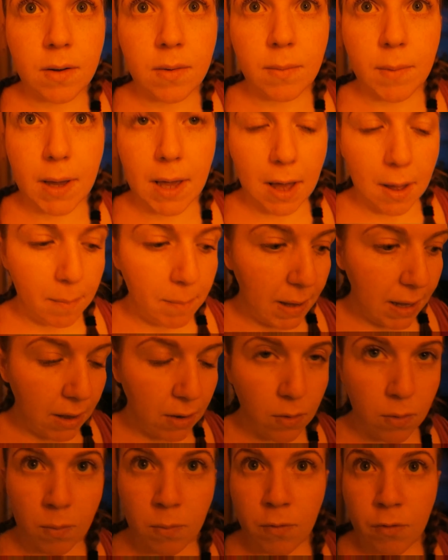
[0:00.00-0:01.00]
We are back
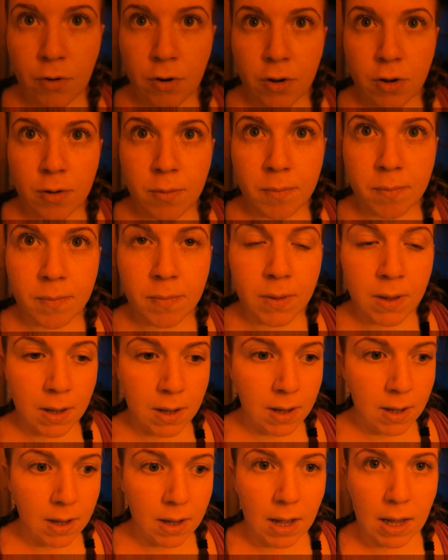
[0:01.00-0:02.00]
home from
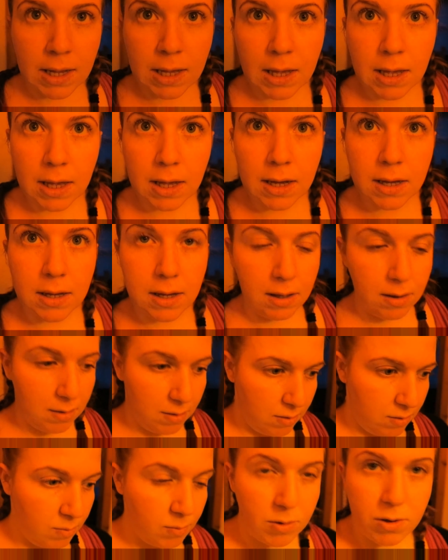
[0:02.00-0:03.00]
IKEA.
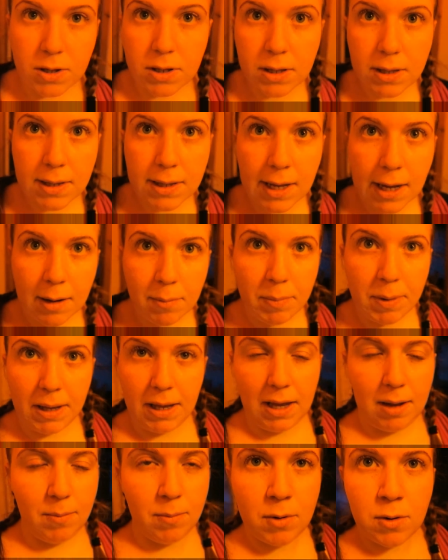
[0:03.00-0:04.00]
It's almost 10
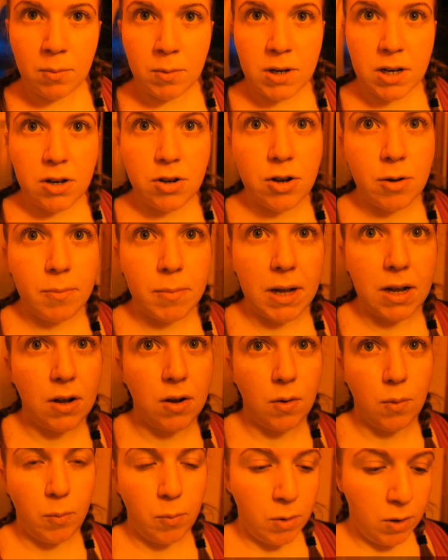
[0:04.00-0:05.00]
p.m. We did come back
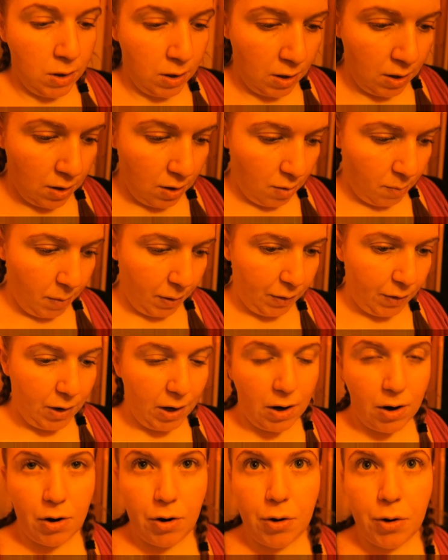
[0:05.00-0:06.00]
home about an
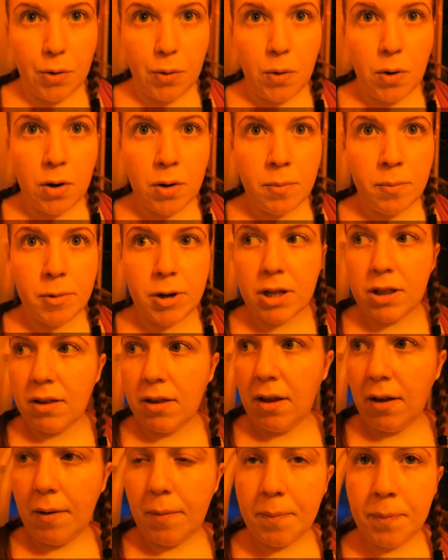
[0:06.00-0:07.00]
hour ago,
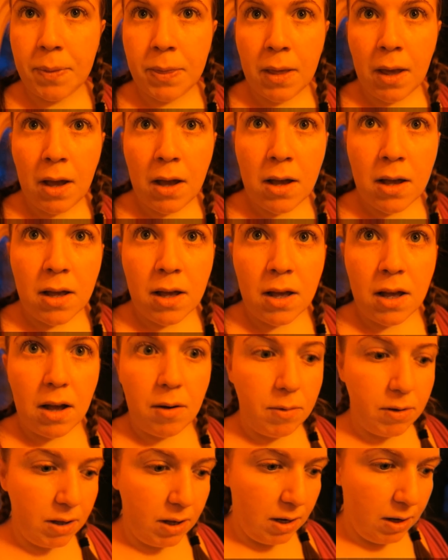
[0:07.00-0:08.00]
but I
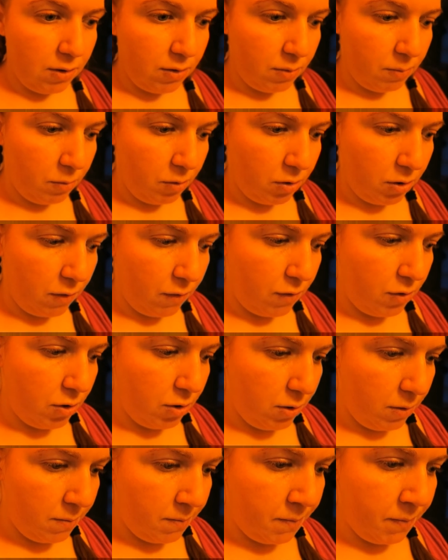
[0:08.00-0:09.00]
was getting some stuff
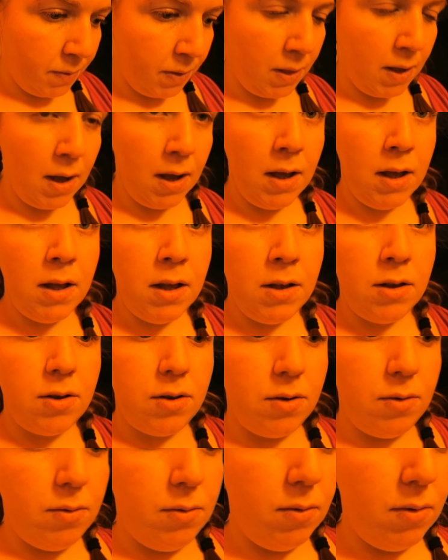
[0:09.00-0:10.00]
done.
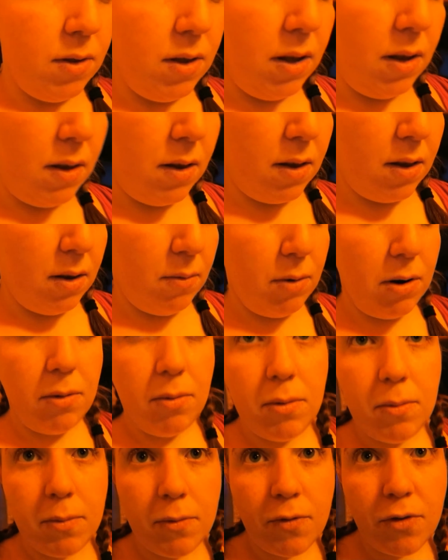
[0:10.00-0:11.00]
So this,
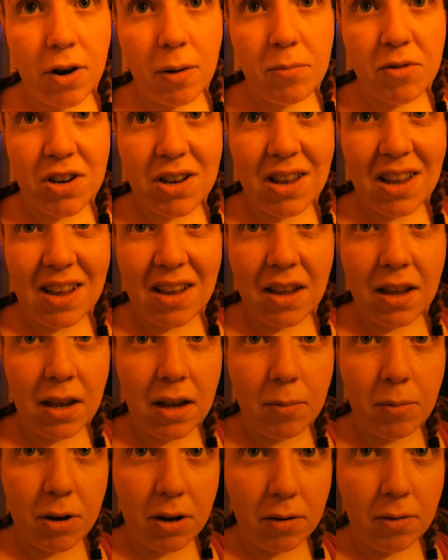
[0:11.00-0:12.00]
well, I'm saying
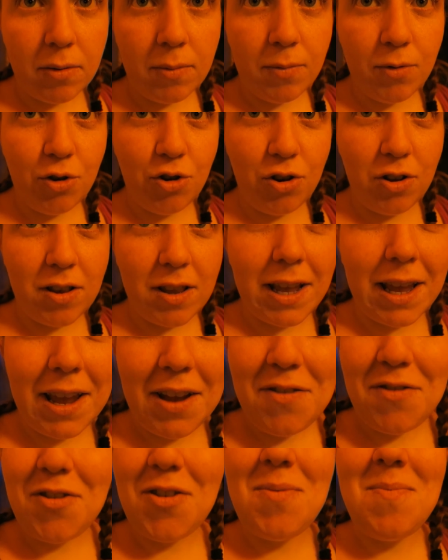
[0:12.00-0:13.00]
IKEA, but I should
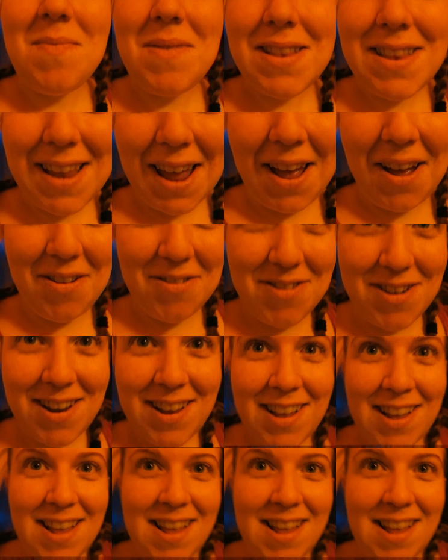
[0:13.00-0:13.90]
say from town.